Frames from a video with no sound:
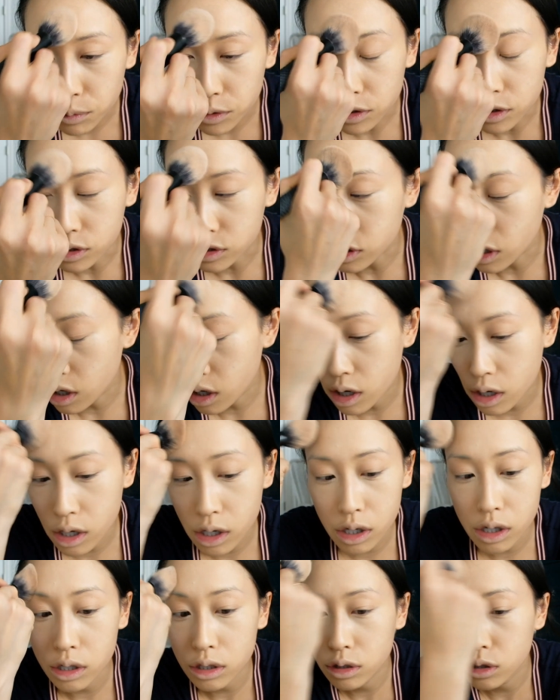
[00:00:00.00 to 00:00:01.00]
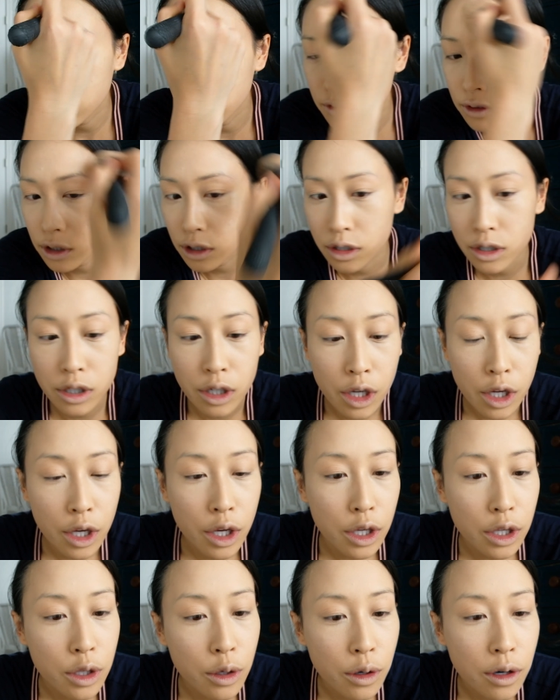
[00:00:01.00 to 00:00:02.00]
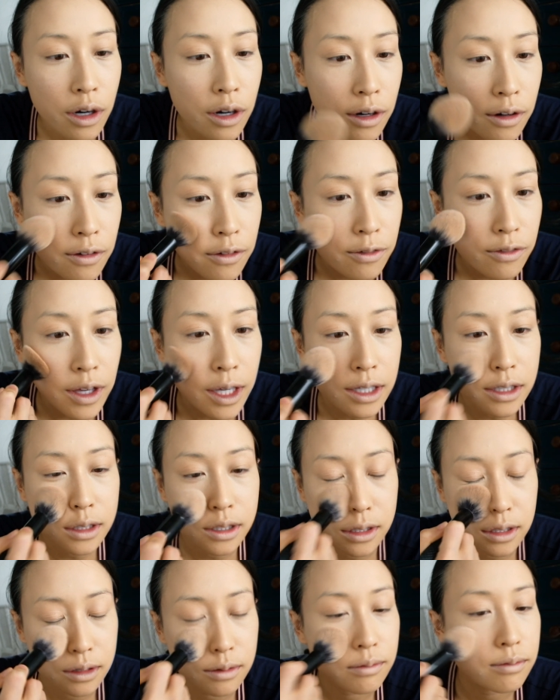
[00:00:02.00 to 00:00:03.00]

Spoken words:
Put this all over your face.